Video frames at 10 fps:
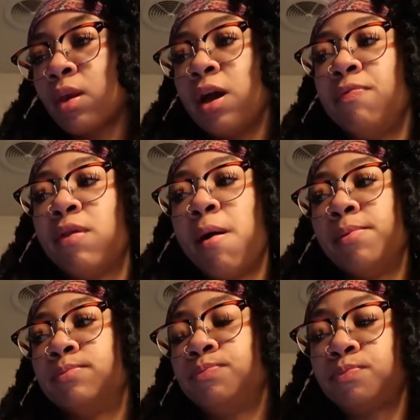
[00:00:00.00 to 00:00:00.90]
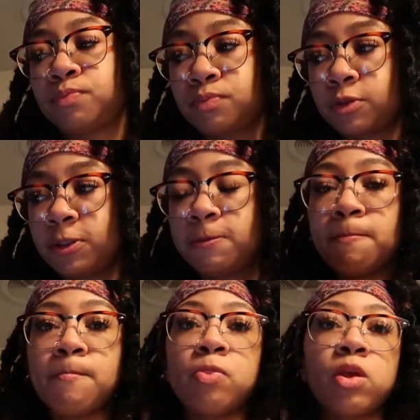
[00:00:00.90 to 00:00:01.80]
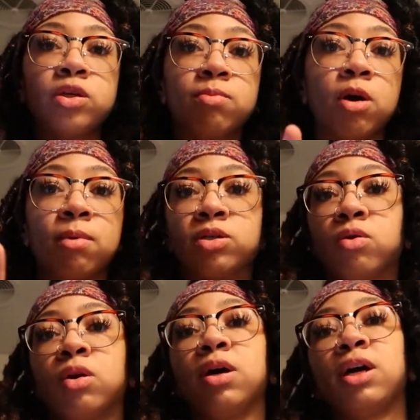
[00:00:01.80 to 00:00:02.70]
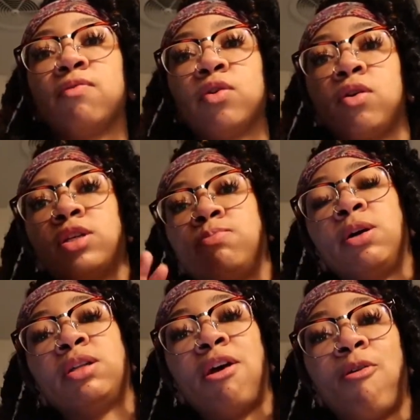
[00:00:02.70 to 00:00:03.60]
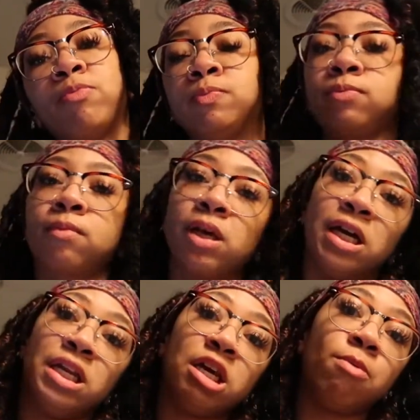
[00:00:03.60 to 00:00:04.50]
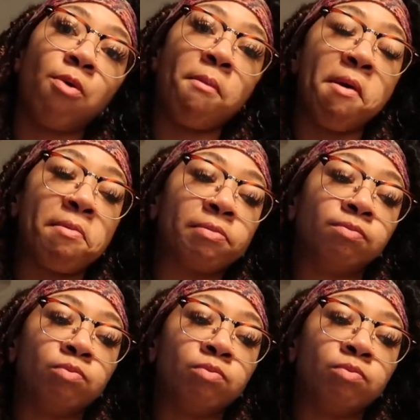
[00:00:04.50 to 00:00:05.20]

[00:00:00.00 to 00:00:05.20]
And then tomorrow I'm also going out again for Yana's birthday. I got a nail appointment.